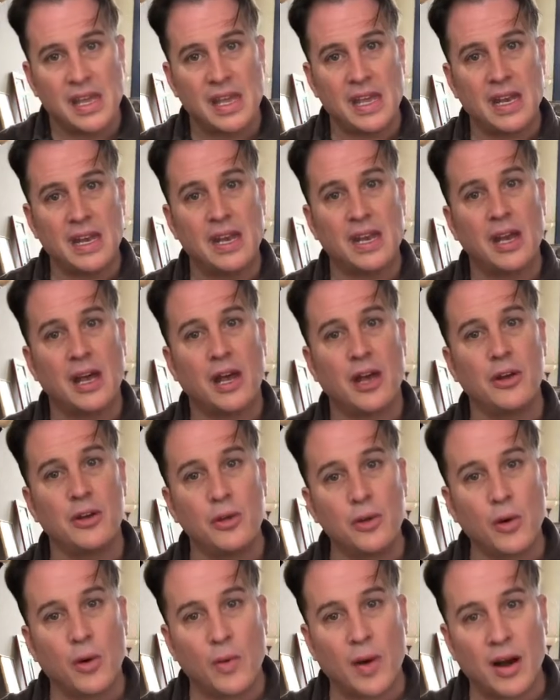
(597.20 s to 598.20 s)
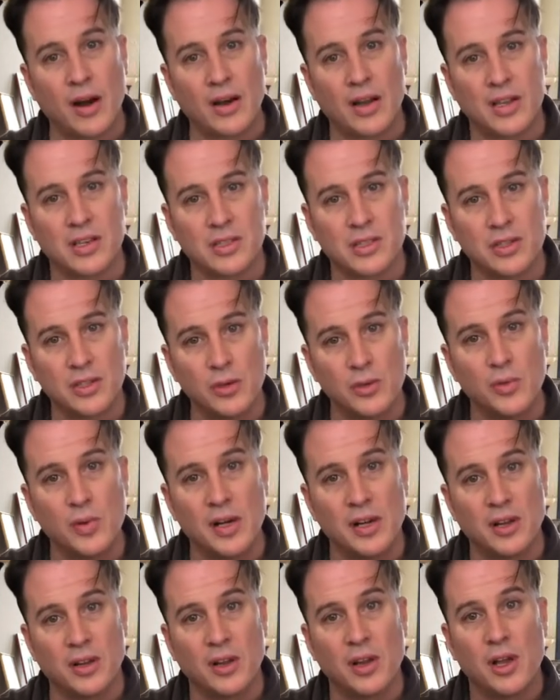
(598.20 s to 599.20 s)
in a new awareness. You
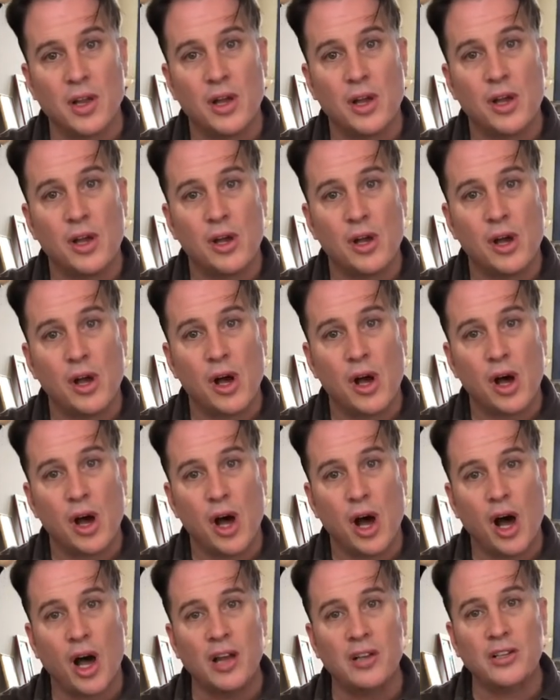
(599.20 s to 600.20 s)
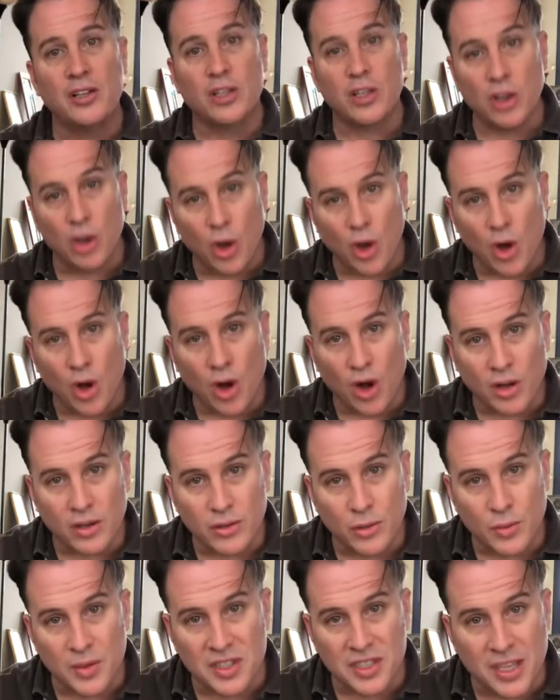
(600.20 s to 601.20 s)
will
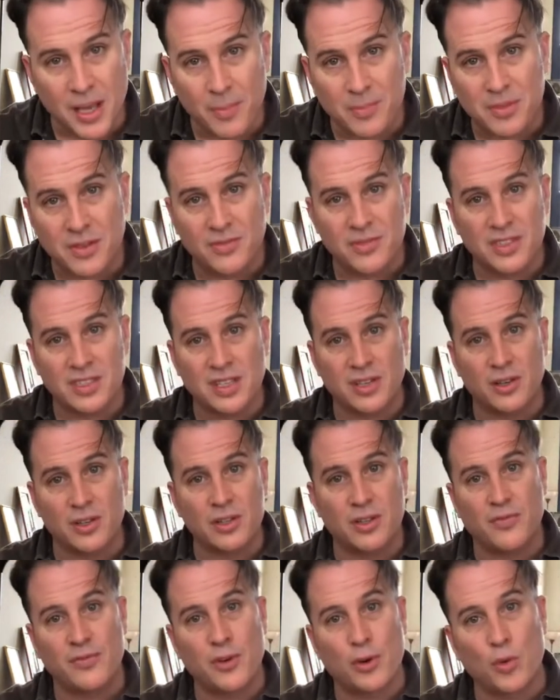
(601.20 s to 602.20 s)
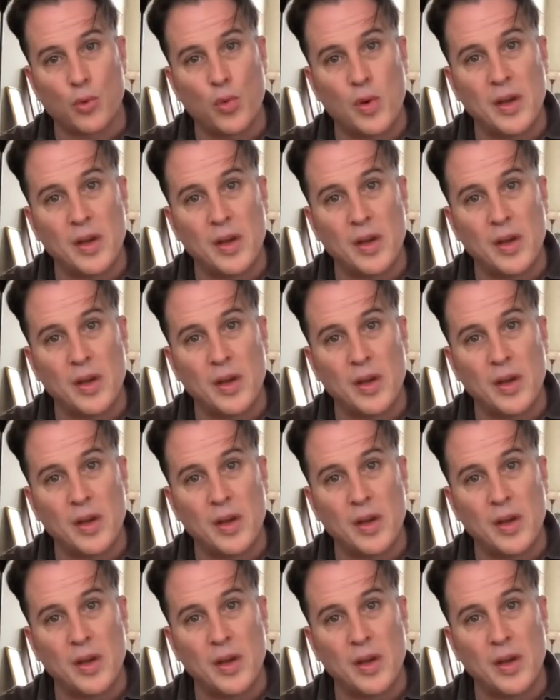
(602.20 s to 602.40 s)
unclog the receptive centers of your